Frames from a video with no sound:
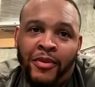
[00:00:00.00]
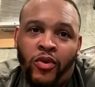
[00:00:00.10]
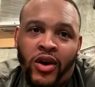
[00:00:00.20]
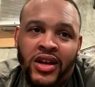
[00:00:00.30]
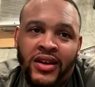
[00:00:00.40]

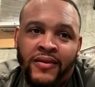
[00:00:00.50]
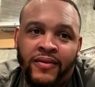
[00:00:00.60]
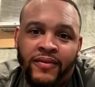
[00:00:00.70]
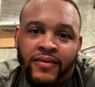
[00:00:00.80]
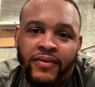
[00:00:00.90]
number
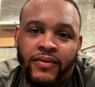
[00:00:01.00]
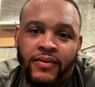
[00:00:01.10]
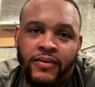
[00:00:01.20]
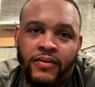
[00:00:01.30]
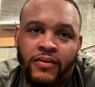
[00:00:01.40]
one,
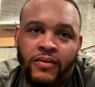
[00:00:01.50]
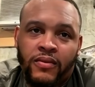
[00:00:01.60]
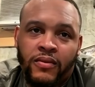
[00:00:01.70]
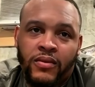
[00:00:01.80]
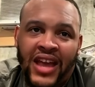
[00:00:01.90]

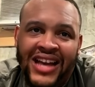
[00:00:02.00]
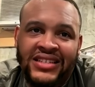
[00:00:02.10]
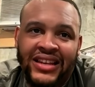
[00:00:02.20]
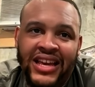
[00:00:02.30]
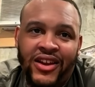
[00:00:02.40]

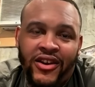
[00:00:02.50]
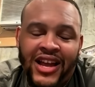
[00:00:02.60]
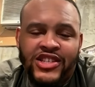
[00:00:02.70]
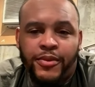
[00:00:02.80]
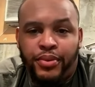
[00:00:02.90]
as a
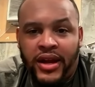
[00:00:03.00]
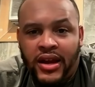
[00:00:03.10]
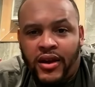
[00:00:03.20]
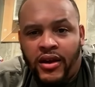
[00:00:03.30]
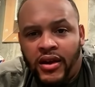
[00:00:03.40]
leader and as a
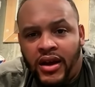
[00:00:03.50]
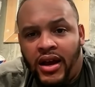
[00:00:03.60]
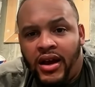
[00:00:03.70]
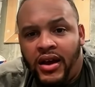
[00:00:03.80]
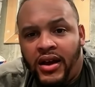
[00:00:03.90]
player,
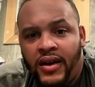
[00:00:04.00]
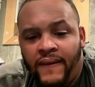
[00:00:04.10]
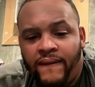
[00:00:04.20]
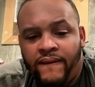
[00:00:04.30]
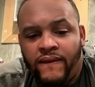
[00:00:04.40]
uh,
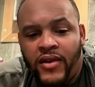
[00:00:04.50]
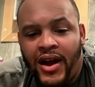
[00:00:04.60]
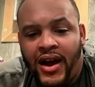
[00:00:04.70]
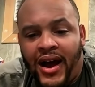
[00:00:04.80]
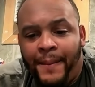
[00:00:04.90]

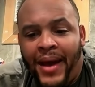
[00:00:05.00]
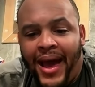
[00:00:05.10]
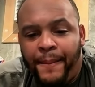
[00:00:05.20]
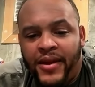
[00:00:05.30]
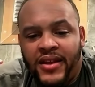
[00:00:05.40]
I'm
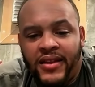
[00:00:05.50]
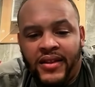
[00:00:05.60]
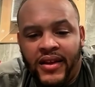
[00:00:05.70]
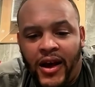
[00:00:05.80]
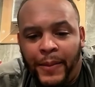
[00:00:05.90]
happy
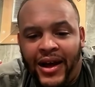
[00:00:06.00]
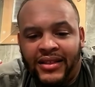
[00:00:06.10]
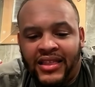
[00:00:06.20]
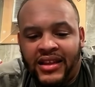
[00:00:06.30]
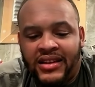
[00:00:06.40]

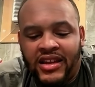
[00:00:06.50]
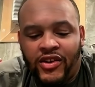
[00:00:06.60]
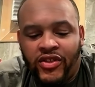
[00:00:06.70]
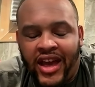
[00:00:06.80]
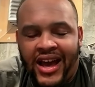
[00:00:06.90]
about the
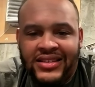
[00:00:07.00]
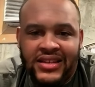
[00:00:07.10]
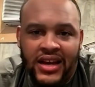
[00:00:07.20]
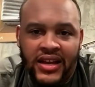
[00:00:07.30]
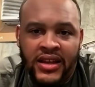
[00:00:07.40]
deal that I
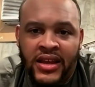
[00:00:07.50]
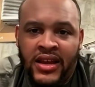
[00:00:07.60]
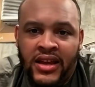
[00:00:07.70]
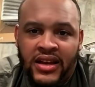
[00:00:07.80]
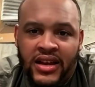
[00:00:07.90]
signed
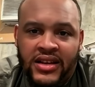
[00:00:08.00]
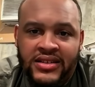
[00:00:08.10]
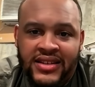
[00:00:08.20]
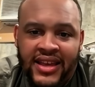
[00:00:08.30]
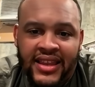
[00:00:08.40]

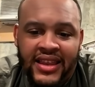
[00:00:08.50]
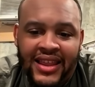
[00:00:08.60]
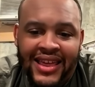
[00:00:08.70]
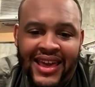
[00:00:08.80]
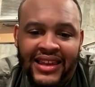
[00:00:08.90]
because it,
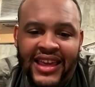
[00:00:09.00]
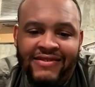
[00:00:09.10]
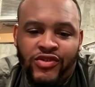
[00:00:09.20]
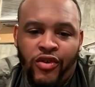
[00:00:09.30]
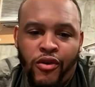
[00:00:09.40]
it
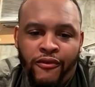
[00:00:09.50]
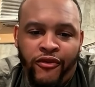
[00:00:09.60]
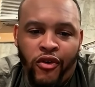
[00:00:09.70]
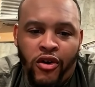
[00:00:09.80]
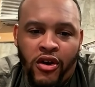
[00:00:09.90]
leaves room
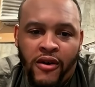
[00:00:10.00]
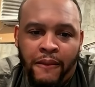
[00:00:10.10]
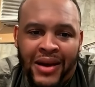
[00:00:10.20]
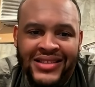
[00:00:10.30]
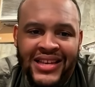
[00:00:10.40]

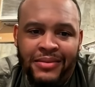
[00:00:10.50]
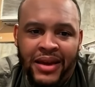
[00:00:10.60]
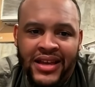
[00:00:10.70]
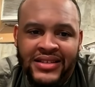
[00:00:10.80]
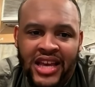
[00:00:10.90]
for my
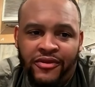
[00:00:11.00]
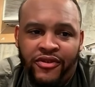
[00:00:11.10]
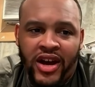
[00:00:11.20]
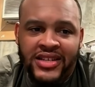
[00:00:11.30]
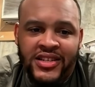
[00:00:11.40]
teammates
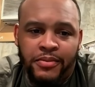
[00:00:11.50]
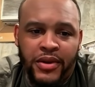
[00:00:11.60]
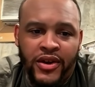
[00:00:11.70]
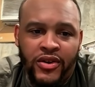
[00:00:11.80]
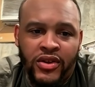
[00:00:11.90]
and for us to
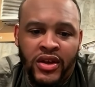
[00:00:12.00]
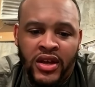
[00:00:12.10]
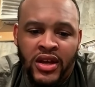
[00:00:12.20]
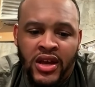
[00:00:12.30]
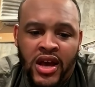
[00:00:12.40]
build
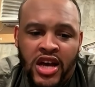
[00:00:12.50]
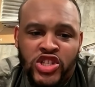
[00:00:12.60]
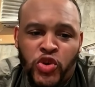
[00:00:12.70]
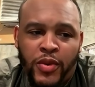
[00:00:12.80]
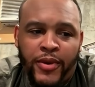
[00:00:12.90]

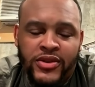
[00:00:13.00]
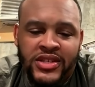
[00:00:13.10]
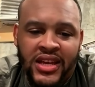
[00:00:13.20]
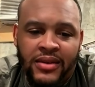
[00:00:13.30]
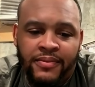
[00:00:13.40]
a Super
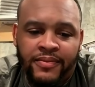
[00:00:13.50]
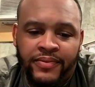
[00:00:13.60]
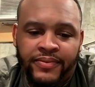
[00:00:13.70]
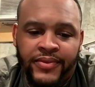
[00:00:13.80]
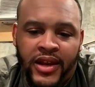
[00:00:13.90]
Bowl team.
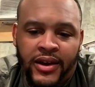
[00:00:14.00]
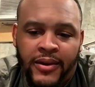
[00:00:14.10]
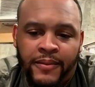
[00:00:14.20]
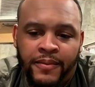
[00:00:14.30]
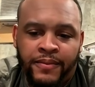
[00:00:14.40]
Mm-hmm.
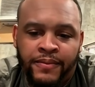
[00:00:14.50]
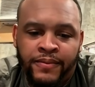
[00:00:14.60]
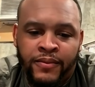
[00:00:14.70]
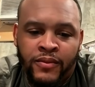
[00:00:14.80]
Um,